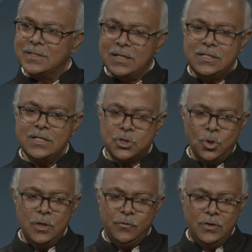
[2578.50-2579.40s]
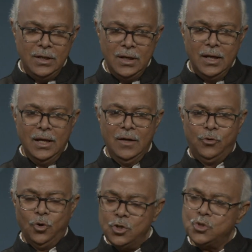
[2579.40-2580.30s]
such as so. If
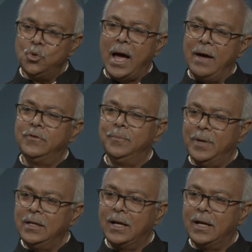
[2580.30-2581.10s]
those who have the money